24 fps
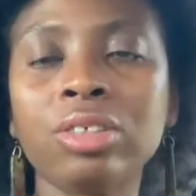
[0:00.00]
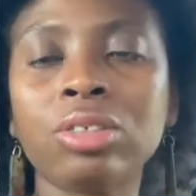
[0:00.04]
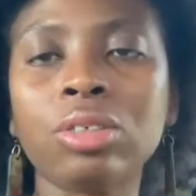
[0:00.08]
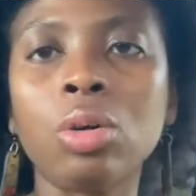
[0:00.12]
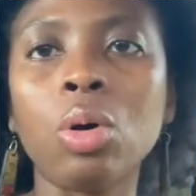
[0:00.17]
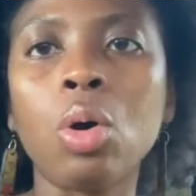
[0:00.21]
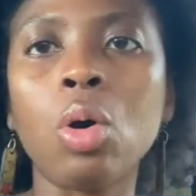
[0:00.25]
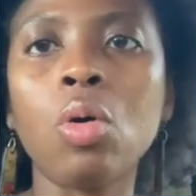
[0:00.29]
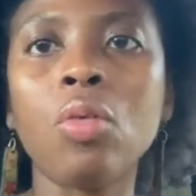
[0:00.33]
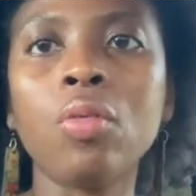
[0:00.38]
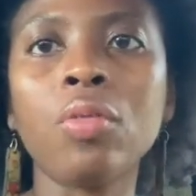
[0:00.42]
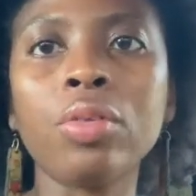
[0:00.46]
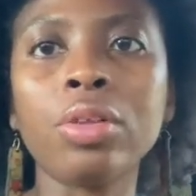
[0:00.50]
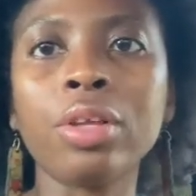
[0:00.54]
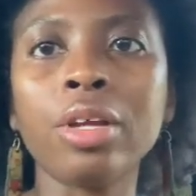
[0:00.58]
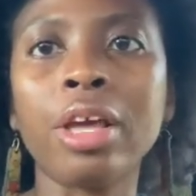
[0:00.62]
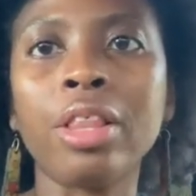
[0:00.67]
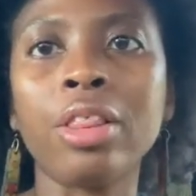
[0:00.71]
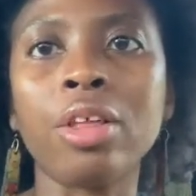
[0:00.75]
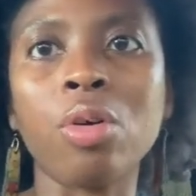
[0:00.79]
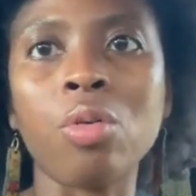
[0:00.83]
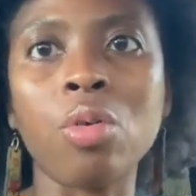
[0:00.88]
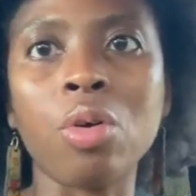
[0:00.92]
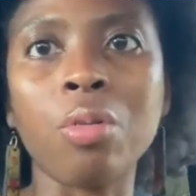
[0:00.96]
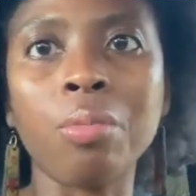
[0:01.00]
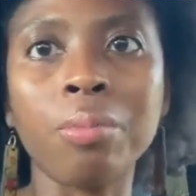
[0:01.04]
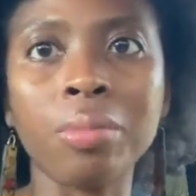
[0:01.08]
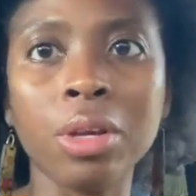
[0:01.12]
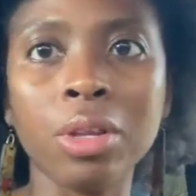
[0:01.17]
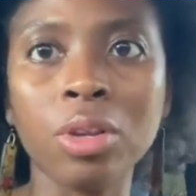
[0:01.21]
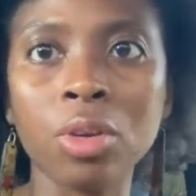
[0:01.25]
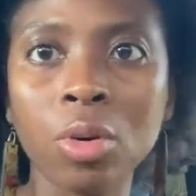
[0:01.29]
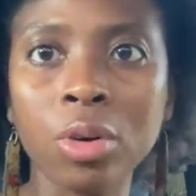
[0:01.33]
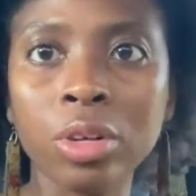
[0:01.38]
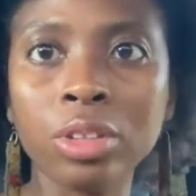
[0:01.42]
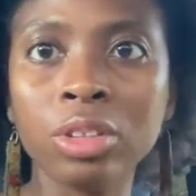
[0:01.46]
So hopefully there won't
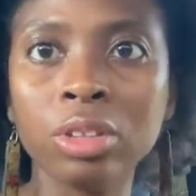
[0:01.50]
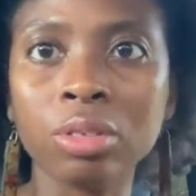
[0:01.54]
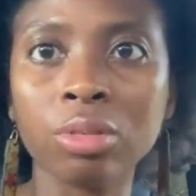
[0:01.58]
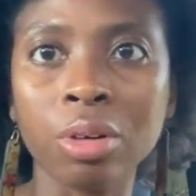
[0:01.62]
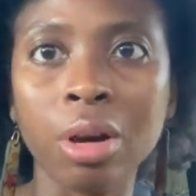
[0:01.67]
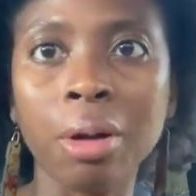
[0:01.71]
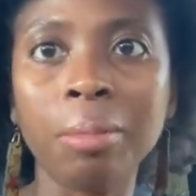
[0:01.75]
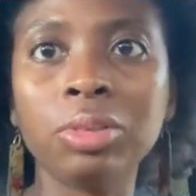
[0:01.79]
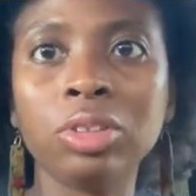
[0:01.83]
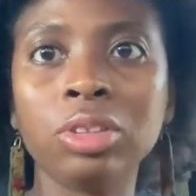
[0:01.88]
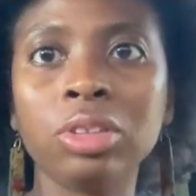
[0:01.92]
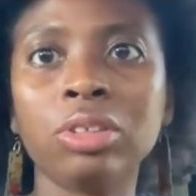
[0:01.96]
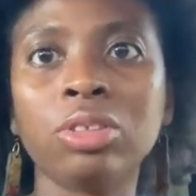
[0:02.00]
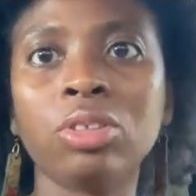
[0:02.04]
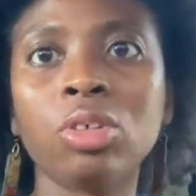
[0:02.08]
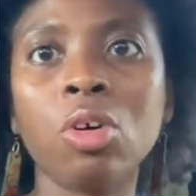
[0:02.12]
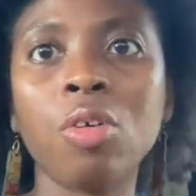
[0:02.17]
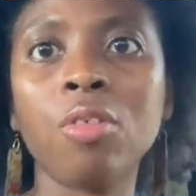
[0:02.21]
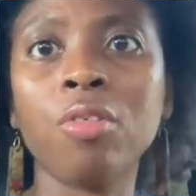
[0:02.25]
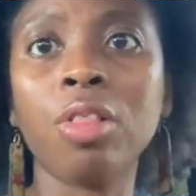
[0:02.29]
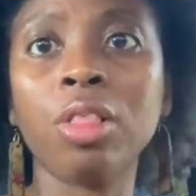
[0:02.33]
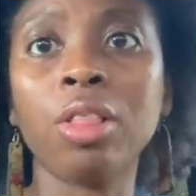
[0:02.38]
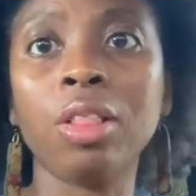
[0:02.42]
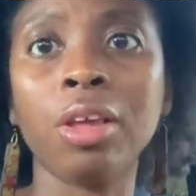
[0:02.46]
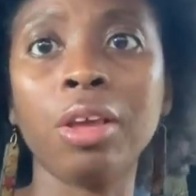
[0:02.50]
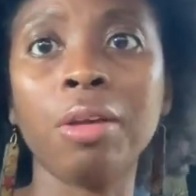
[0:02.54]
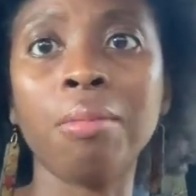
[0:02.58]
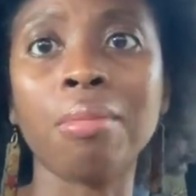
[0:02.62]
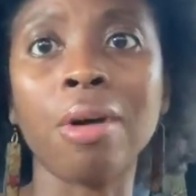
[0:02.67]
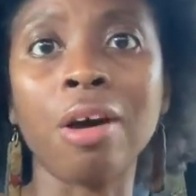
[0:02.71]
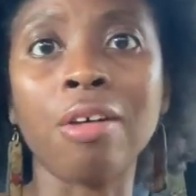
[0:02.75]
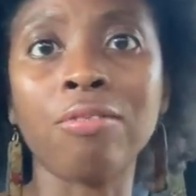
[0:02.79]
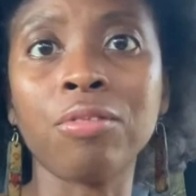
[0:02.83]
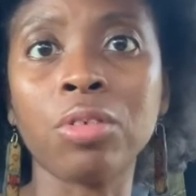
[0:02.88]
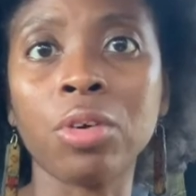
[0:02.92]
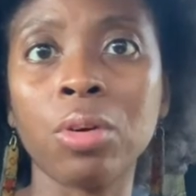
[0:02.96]
be no interruptions. Hopefully
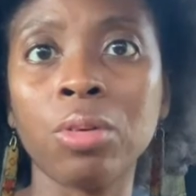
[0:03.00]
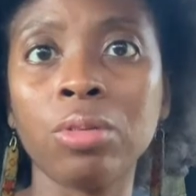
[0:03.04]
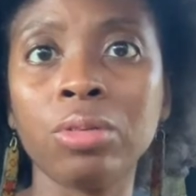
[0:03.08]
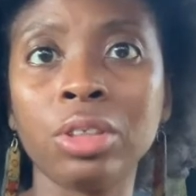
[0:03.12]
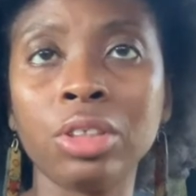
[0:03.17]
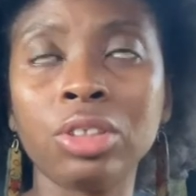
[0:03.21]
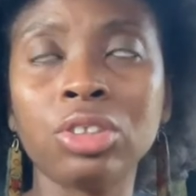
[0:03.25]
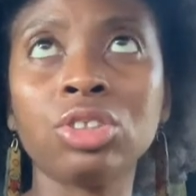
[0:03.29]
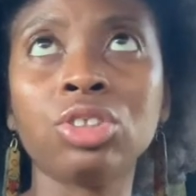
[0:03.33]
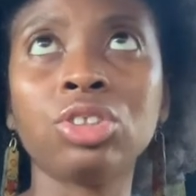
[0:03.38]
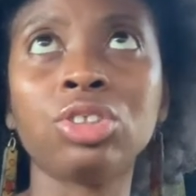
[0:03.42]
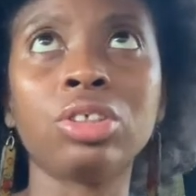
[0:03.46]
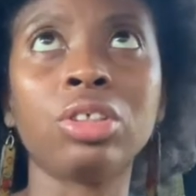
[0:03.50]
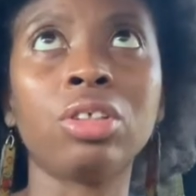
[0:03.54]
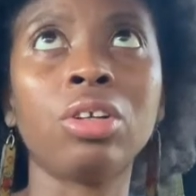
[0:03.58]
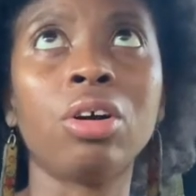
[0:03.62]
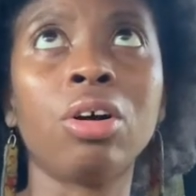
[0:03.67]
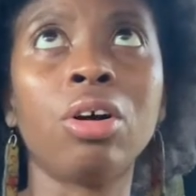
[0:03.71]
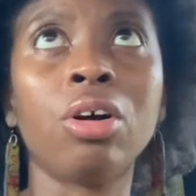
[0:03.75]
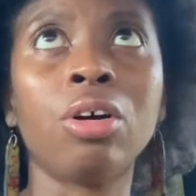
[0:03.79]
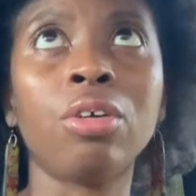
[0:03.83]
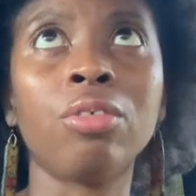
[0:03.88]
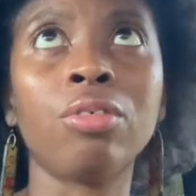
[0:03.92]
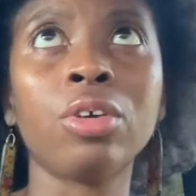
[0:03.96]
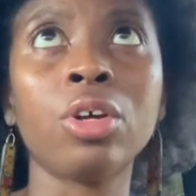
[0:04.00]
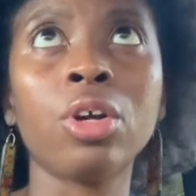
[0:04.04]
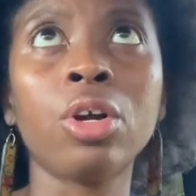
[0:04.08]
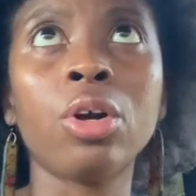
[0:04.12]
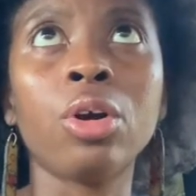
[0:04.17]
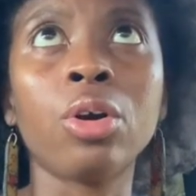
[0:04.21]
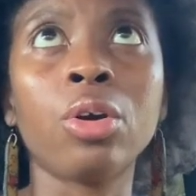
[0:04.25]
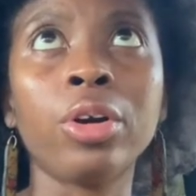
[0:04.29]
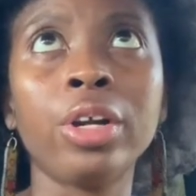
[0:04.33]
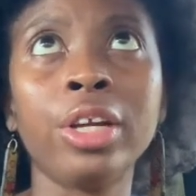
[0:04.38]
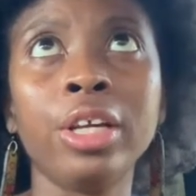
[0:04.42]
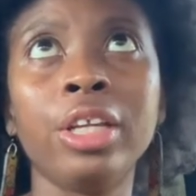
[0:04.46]
my phone doesn't shut off
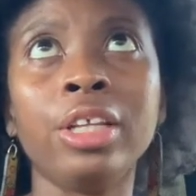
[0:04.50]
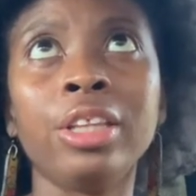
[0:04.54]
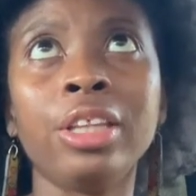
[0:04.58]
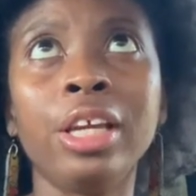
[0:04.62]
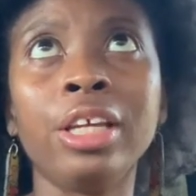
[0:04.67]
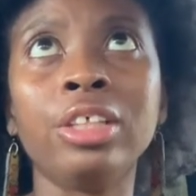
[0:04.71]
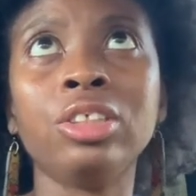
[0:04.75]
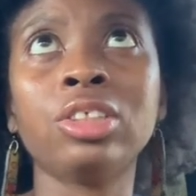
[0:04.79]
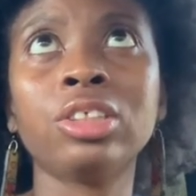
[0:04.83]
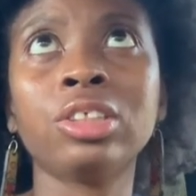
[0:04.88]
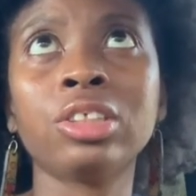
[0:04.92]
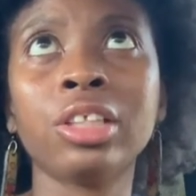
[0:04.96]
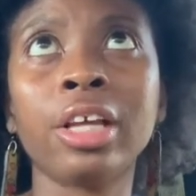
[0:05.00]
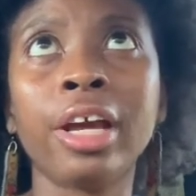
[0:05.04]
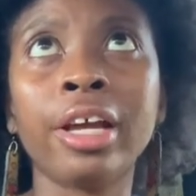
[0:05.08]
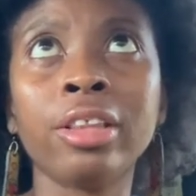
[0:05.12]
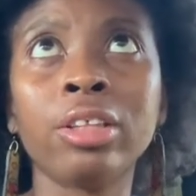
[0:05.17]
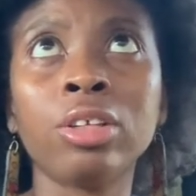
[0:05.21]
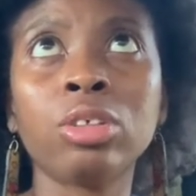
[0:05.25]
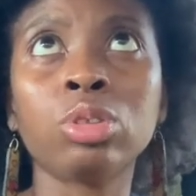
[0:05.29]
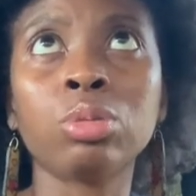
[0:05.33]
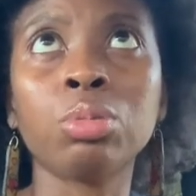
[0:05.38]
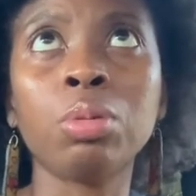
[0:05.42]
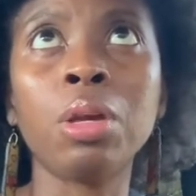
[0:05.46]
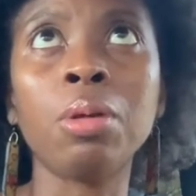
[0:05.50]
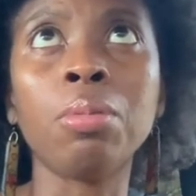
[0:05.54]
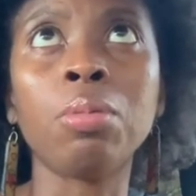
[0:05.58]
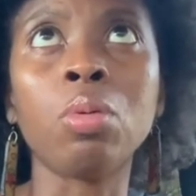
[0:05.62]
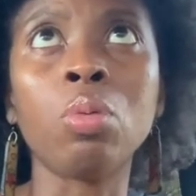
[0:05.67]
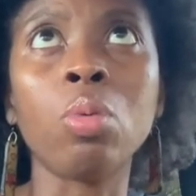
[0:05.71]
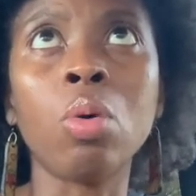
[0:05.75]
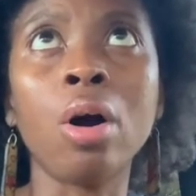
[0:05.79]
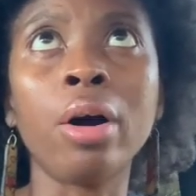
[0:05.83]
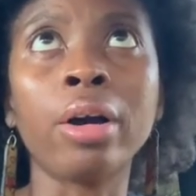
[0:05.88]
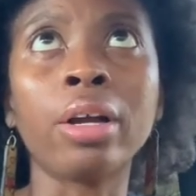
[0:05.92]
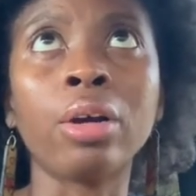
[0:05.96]
or anything. Just like there's people
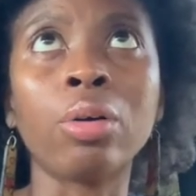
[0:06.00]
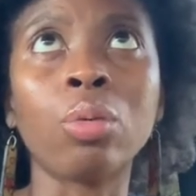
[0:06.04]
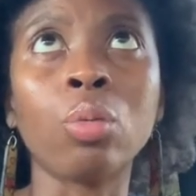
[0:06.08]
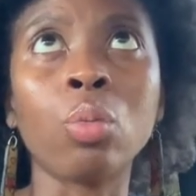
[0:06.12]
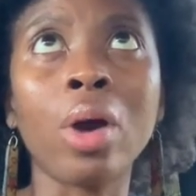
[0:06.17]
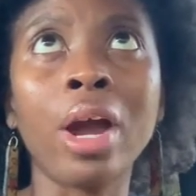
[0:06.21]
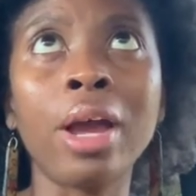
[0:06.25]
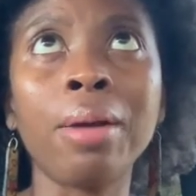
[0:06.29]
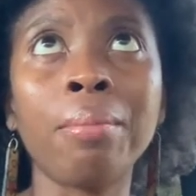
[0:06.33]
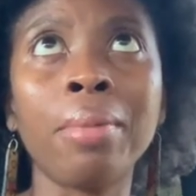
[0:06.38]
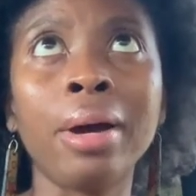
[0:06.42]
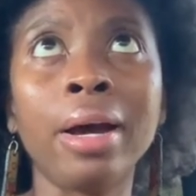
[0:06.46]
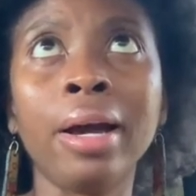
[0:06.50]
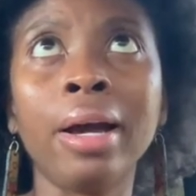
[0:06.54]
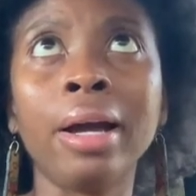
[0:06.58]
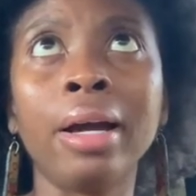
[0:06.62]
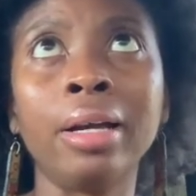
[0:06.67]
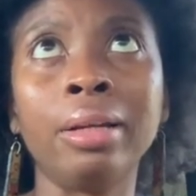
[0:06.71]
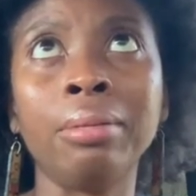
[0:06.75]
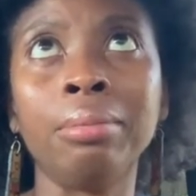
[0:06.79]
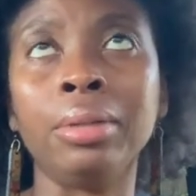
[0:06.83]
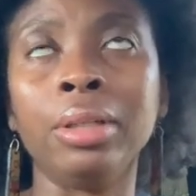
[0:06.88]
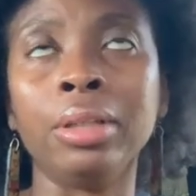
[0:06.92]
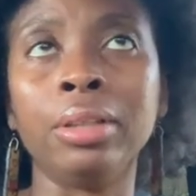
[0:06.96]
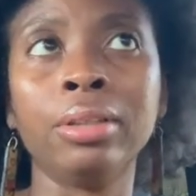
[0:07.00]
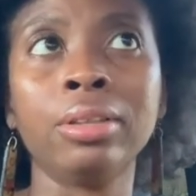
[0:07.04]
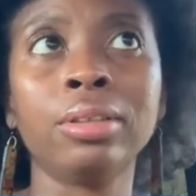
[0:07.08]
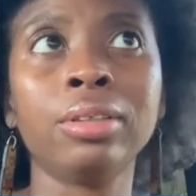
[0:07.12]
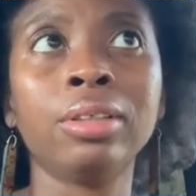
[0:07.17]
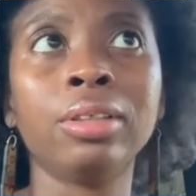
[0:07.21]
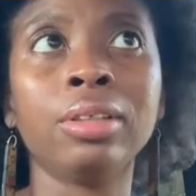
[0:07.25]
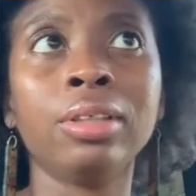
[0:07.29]
walking right behind me.